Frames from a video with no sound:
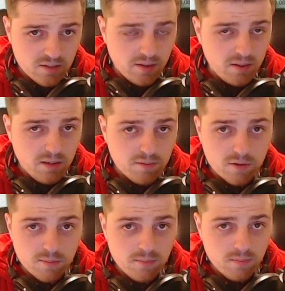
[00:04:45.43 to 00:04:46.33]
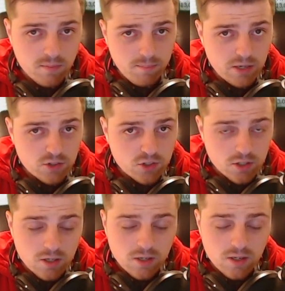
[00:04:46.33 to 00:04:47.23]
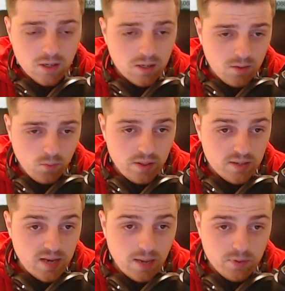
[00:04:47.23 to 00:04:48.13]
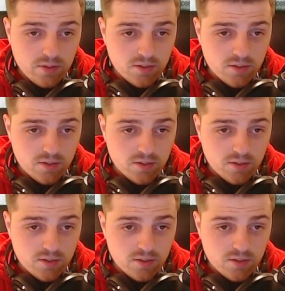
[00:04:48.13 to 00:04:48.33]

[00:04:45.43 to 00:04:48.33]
I think, from match where this happens.